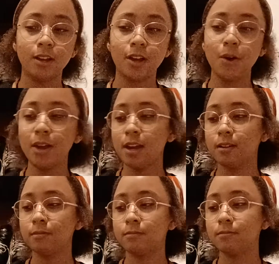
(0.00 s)
Okay.
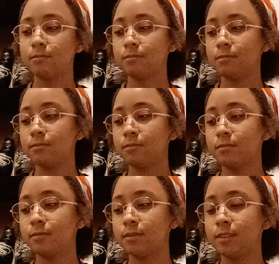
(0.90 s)

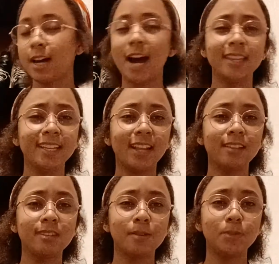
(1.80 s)
I think that
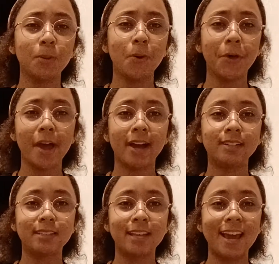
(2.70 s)
sums up all I had to
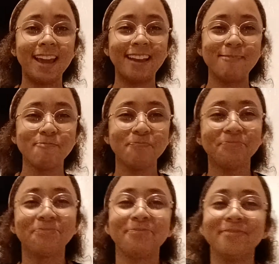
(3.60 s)
say.
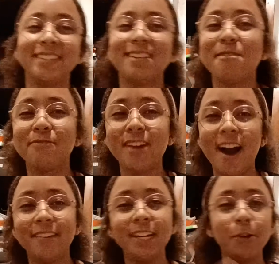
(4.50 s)
So if you have any